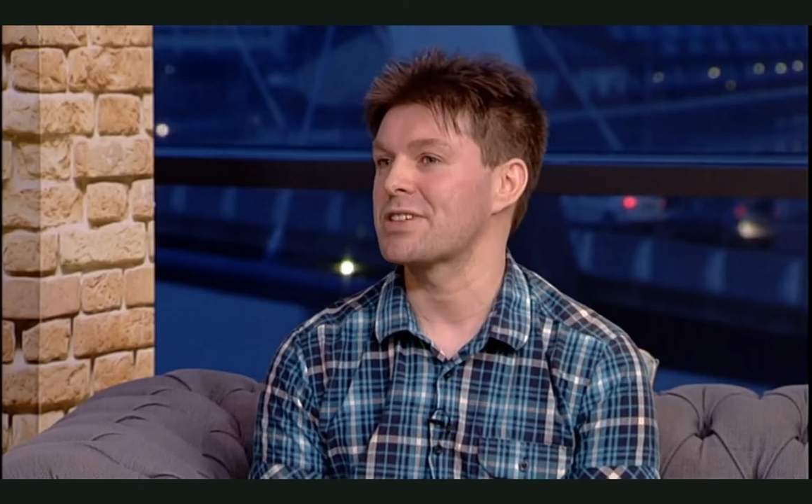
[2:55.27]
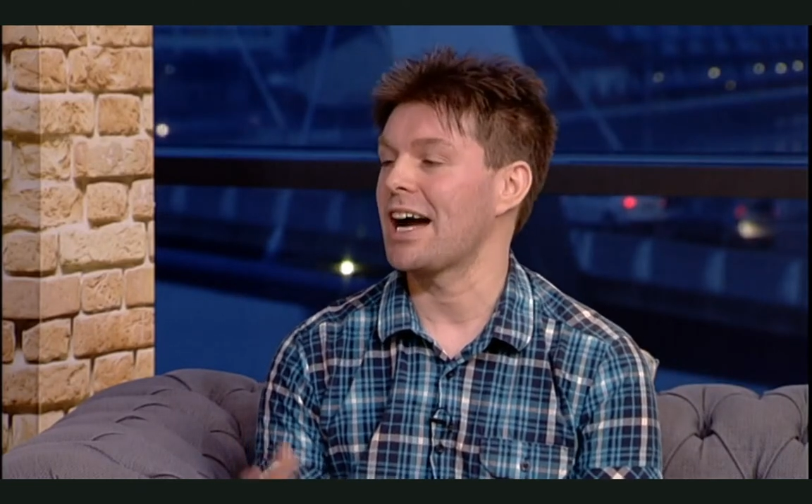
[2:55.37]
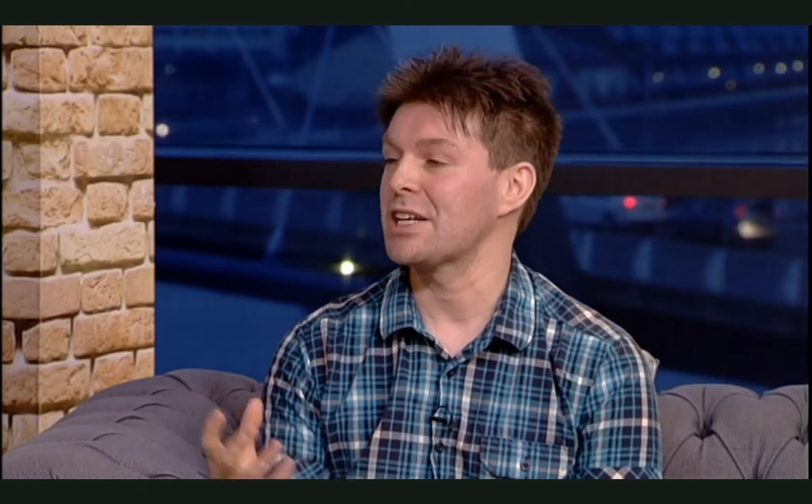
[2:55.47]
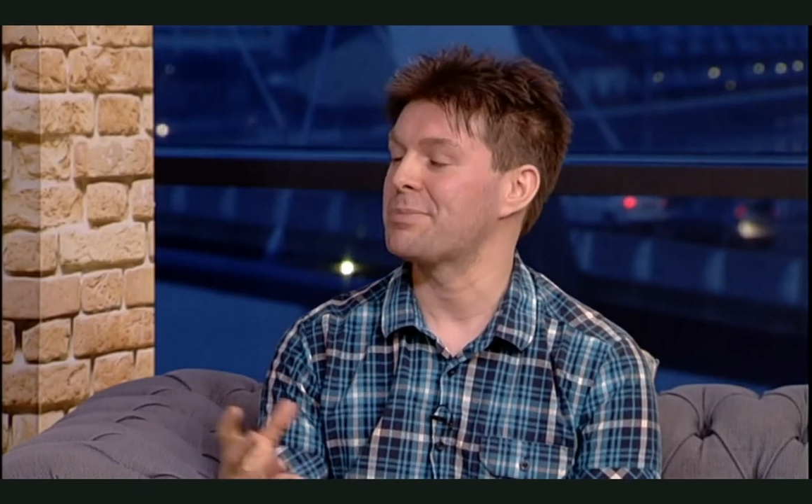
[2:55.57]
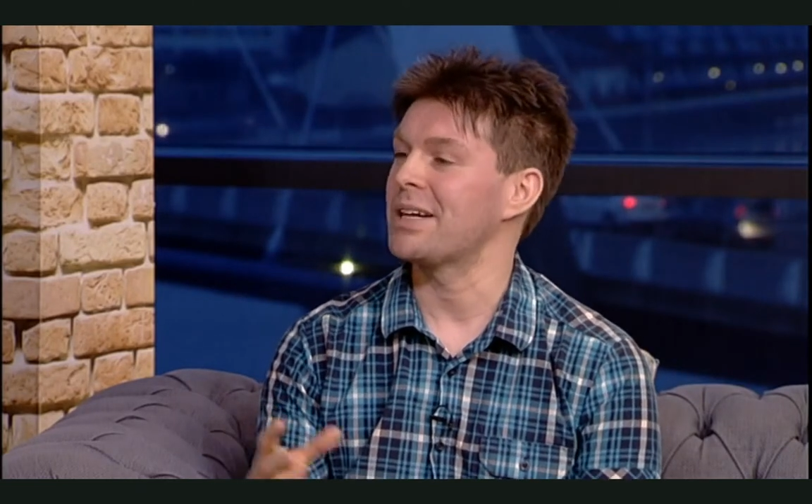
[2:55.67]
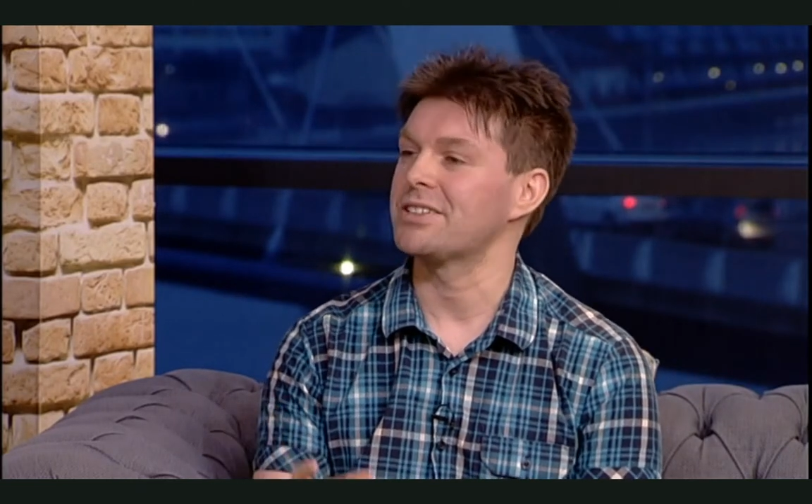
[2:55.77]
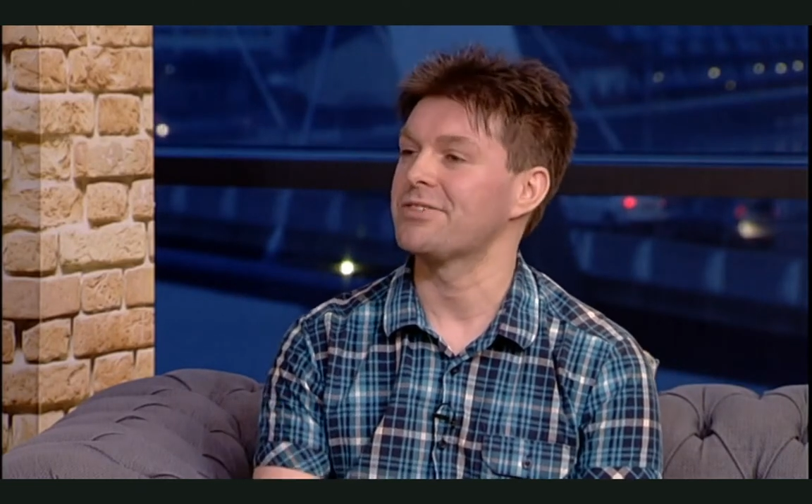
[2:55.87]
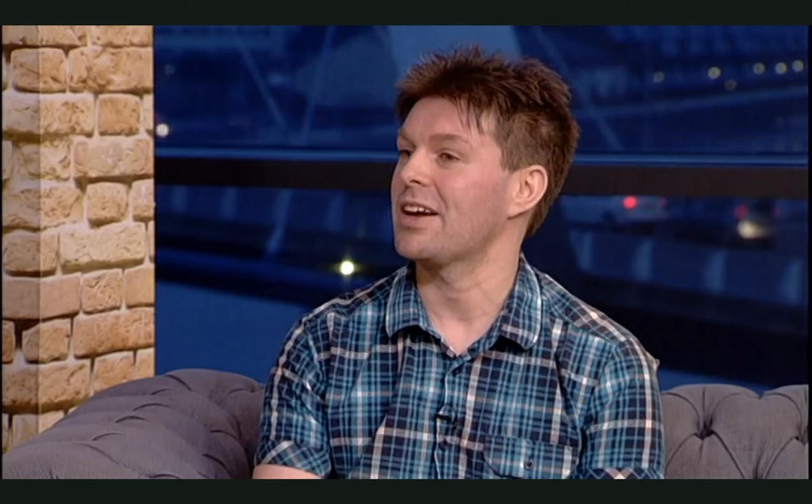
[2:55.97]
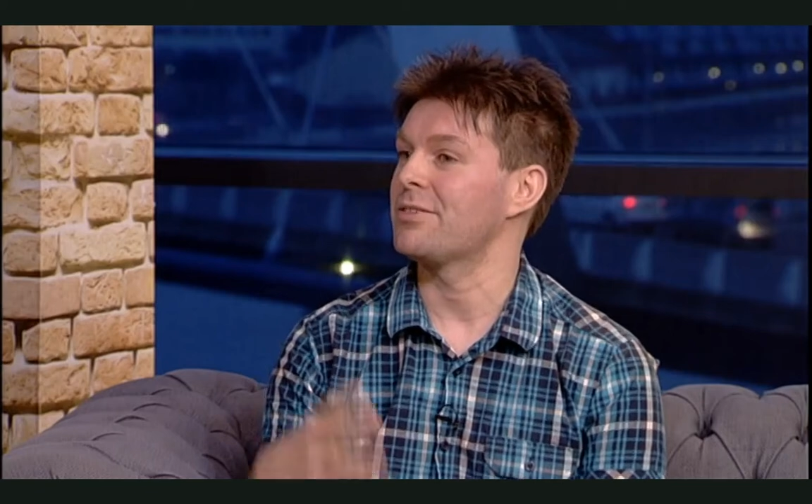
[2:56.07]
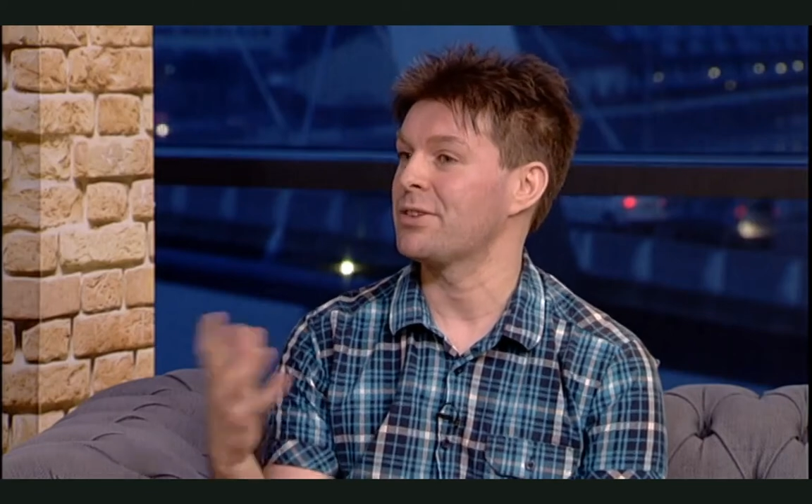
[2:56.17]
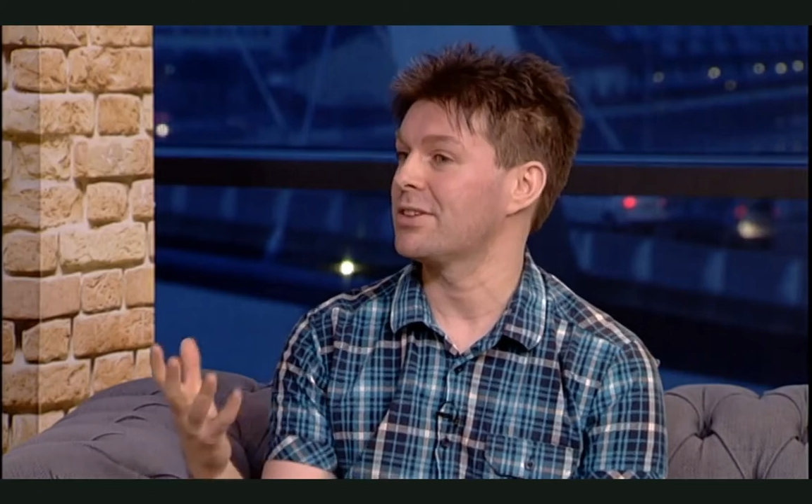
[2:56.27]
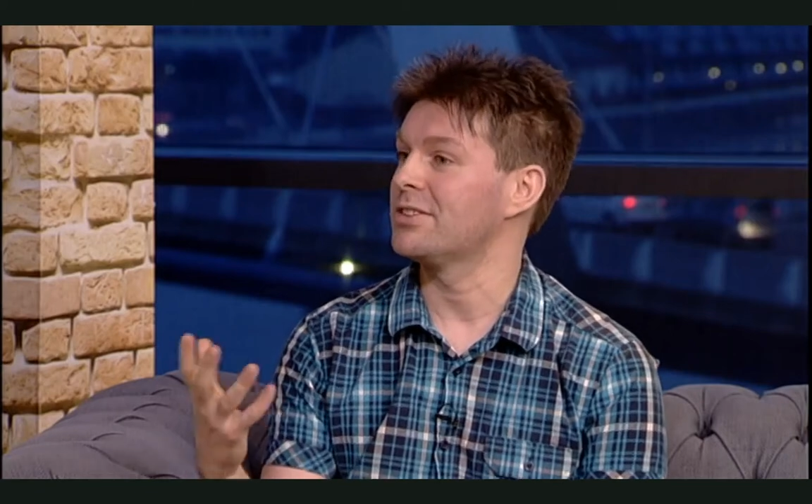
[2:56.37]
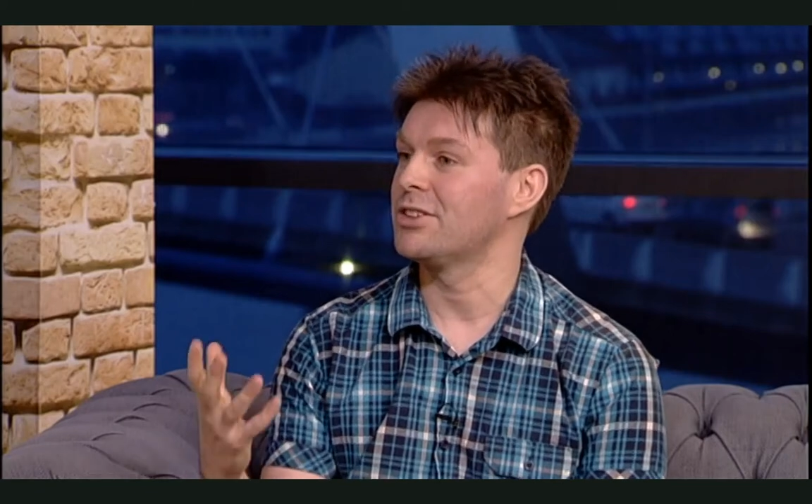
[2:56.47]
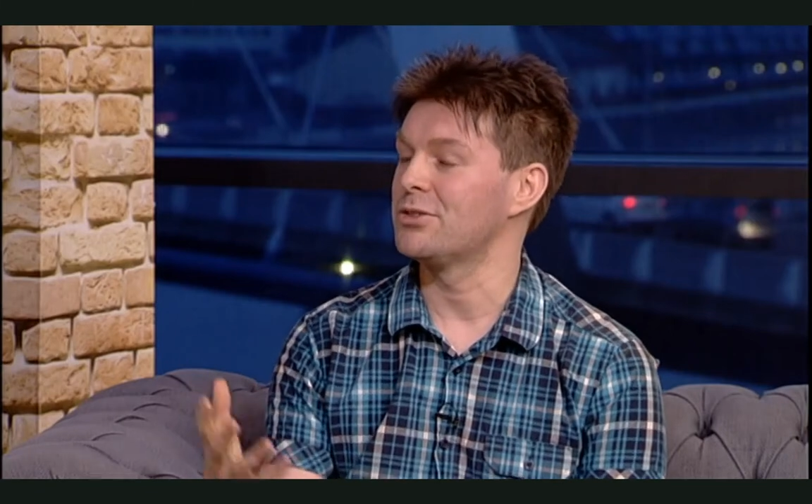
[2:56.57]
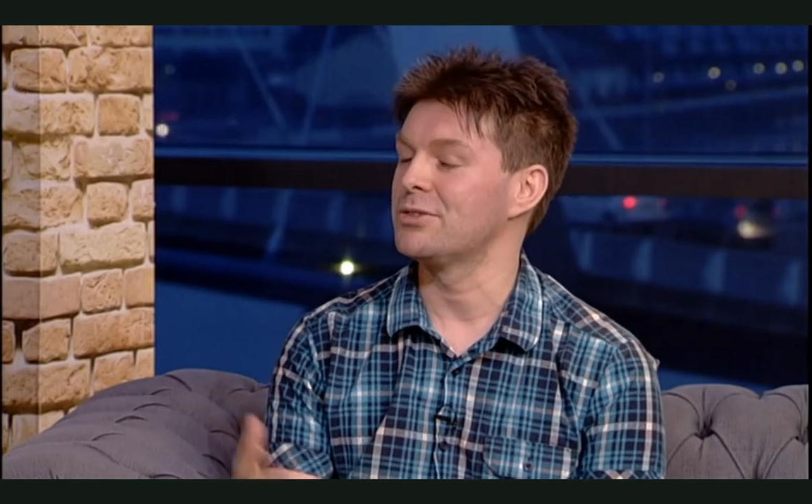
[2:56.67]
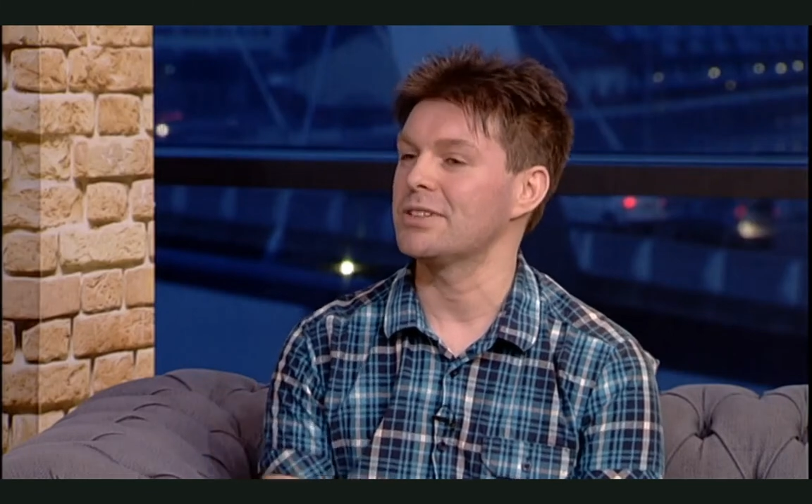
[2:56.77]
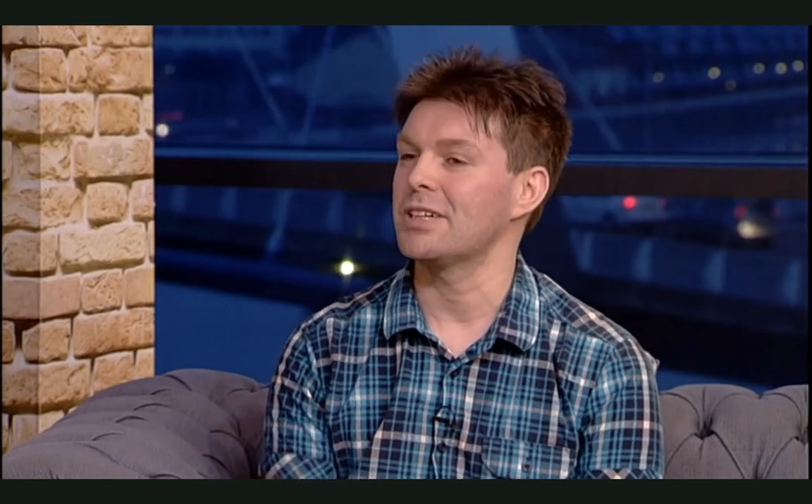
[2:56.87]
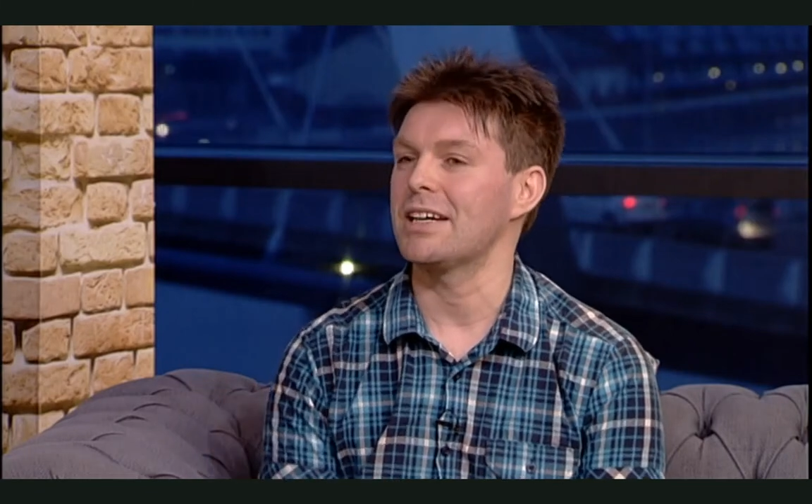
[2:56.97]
aspects of everything. You know, yeah.